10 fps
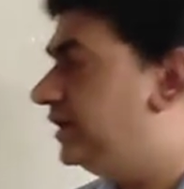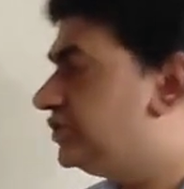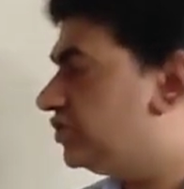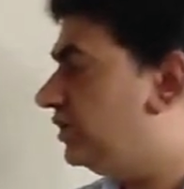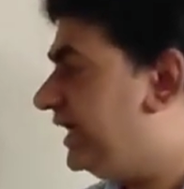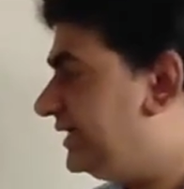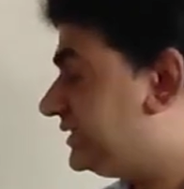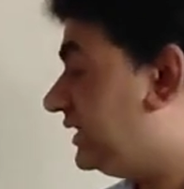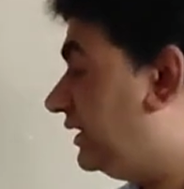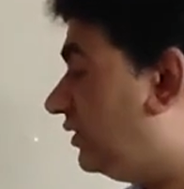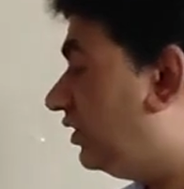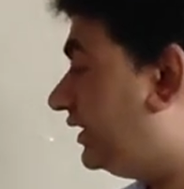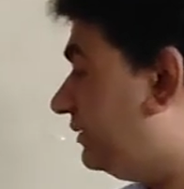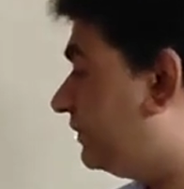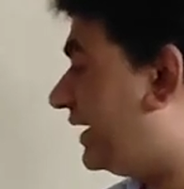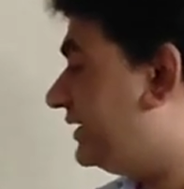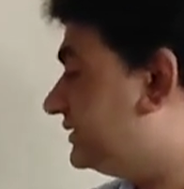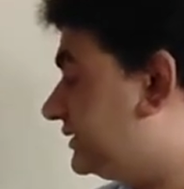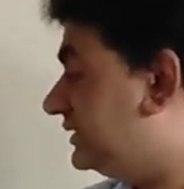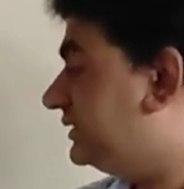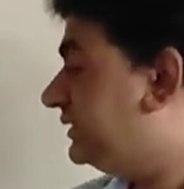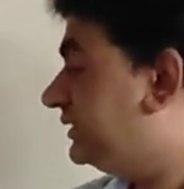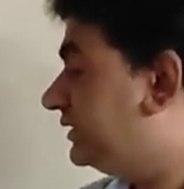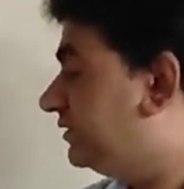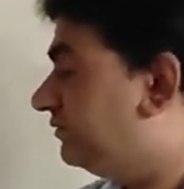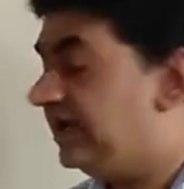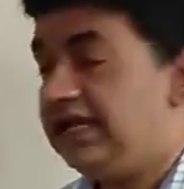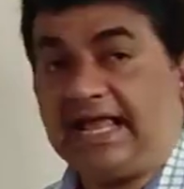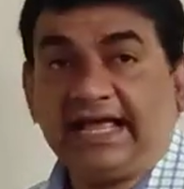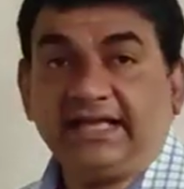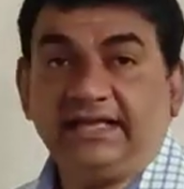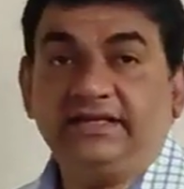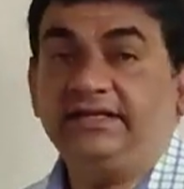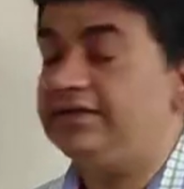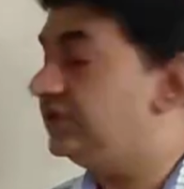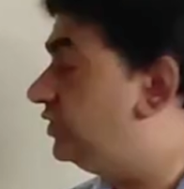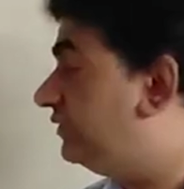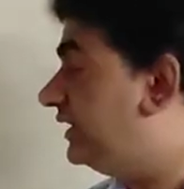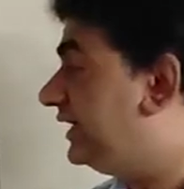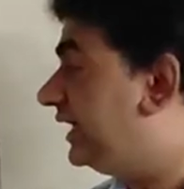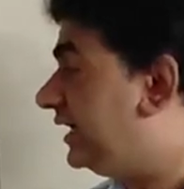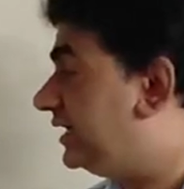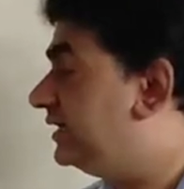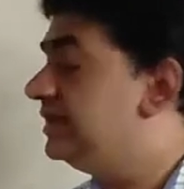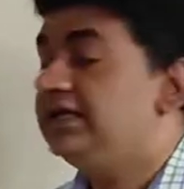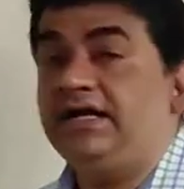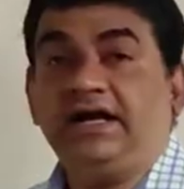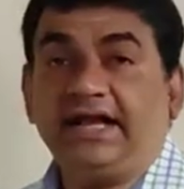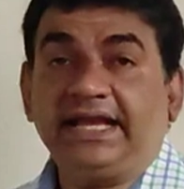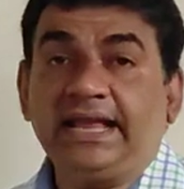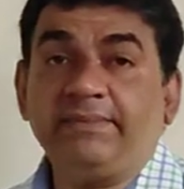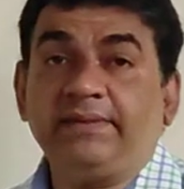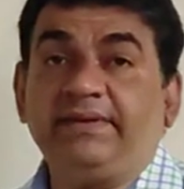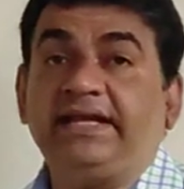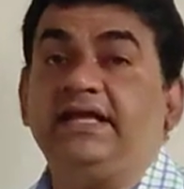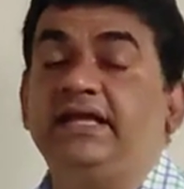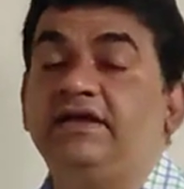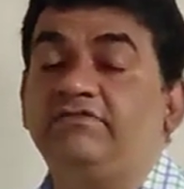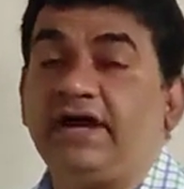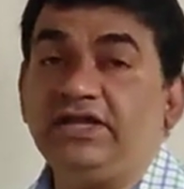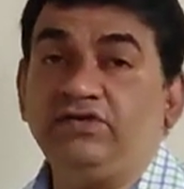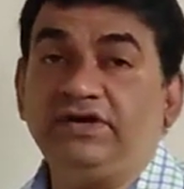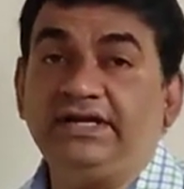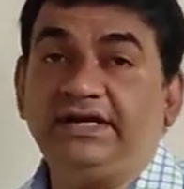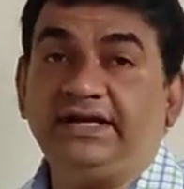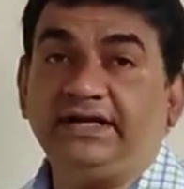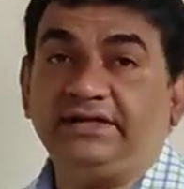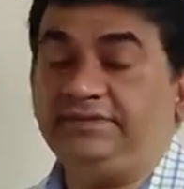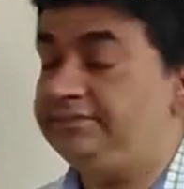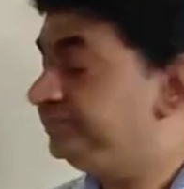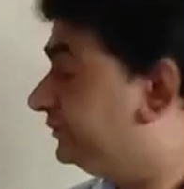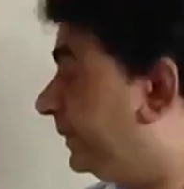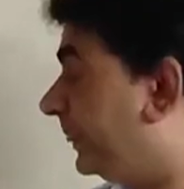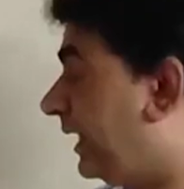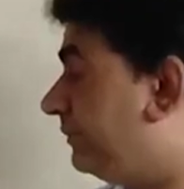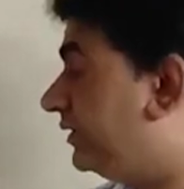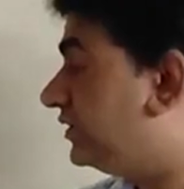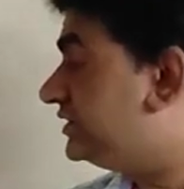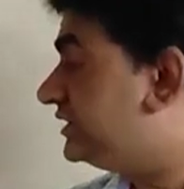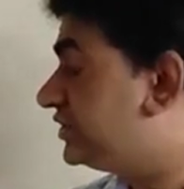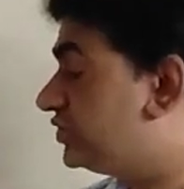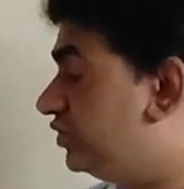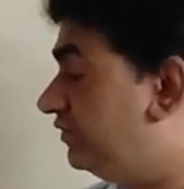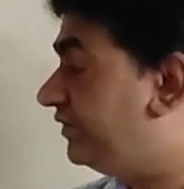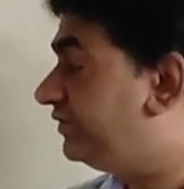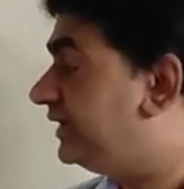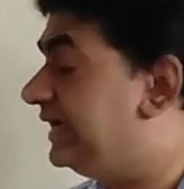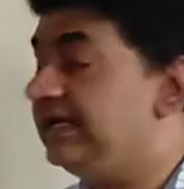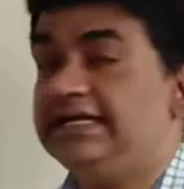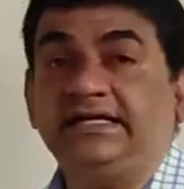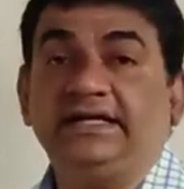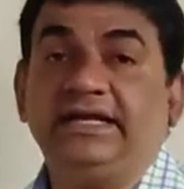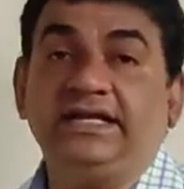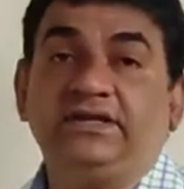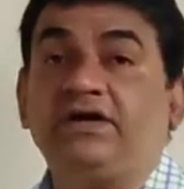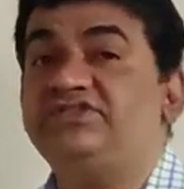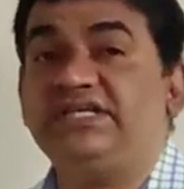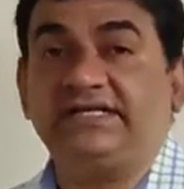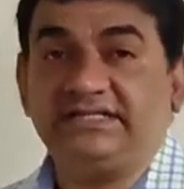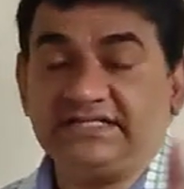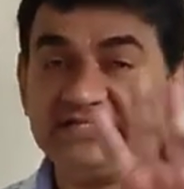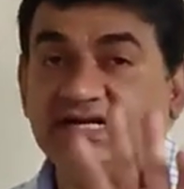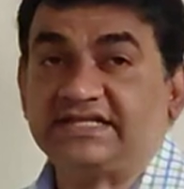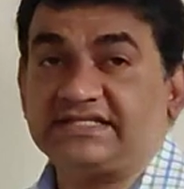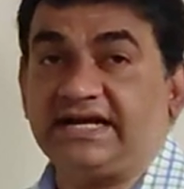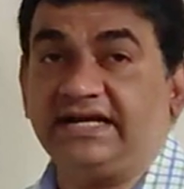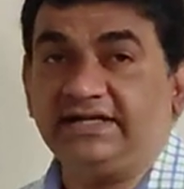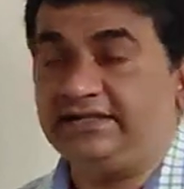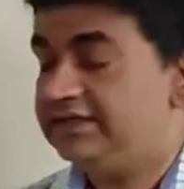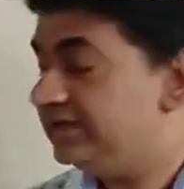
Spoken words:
So less lottery price 1 lakh, you will deduct. Again I am repeating, why you will deduct? Because this 250, now see, just understand now.